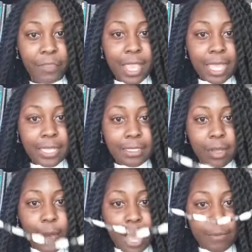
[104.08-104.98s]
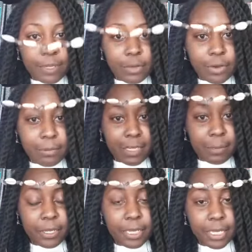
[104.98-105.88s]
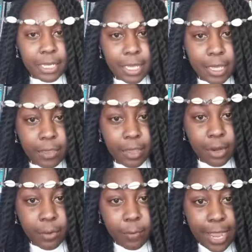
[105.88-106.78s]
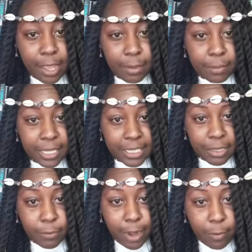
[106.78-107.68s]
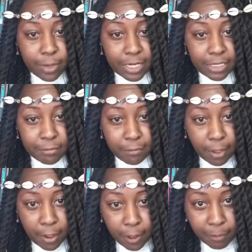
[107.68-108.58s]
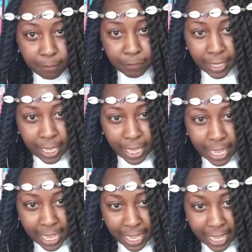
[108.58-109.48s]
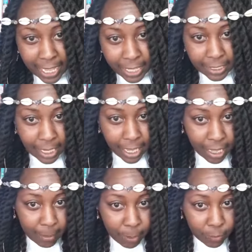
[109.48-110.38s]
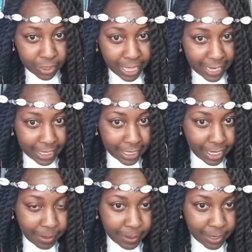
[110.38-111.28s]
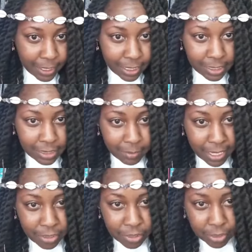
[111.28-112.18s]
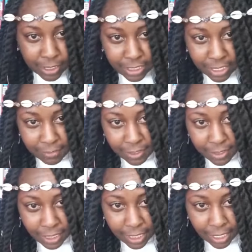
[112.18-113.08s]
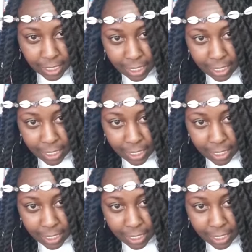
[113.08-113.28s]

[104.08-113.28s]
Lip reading: and so I would normally put the crown, place it where I want it to fall, and I would line it up to make sure it's evenly